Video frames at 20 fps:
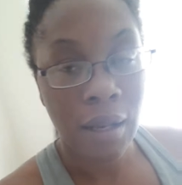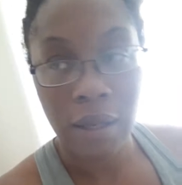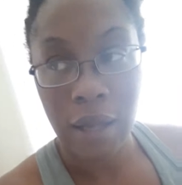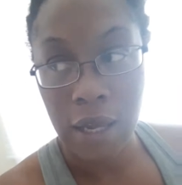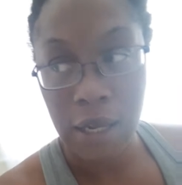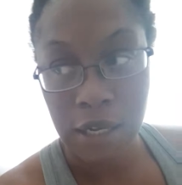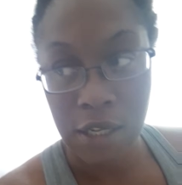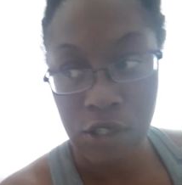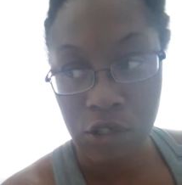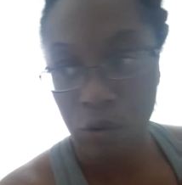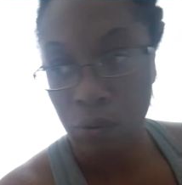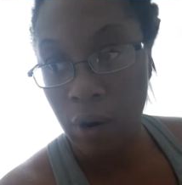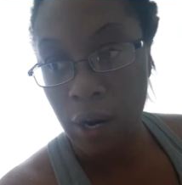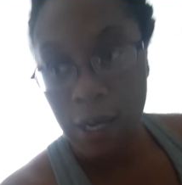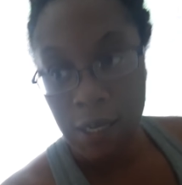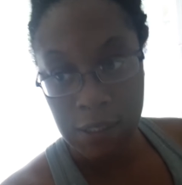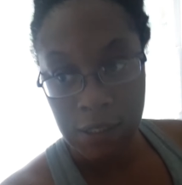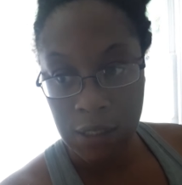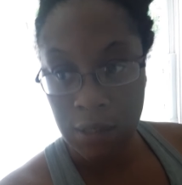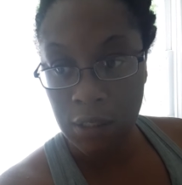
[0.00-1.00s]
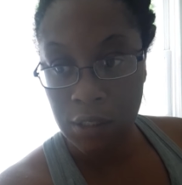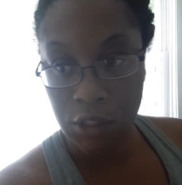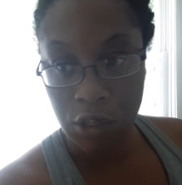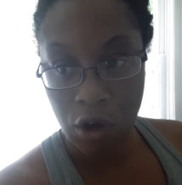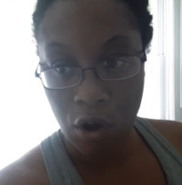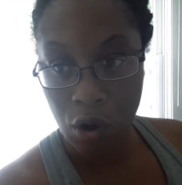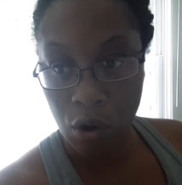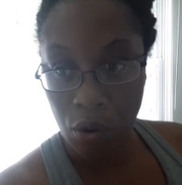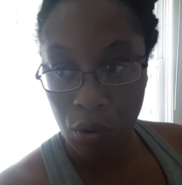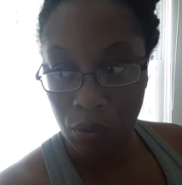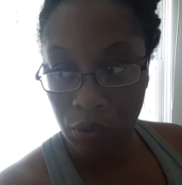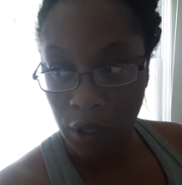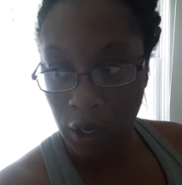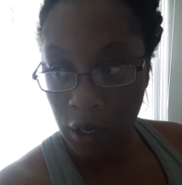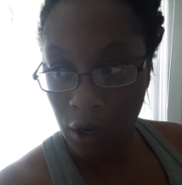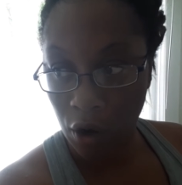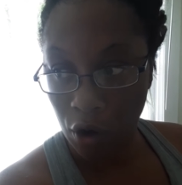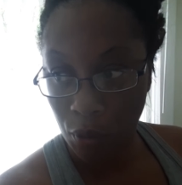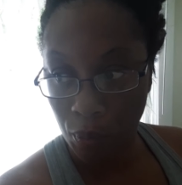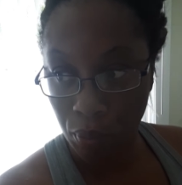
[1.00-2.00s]
Like, it's crazy the tone that
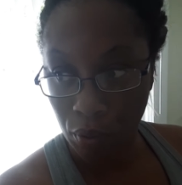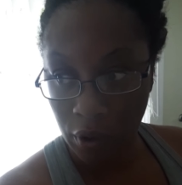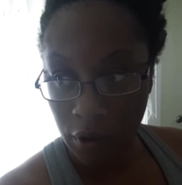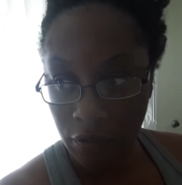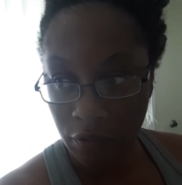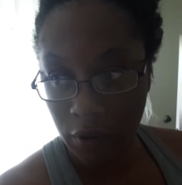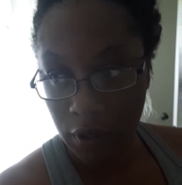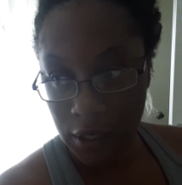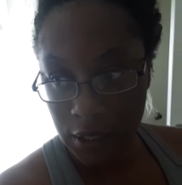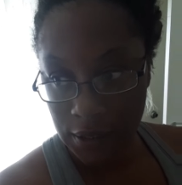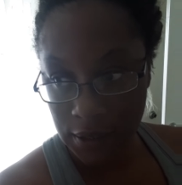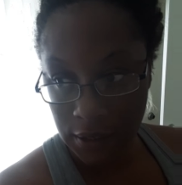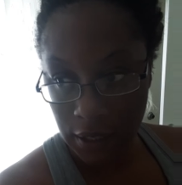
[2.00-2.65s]
her boyfriend has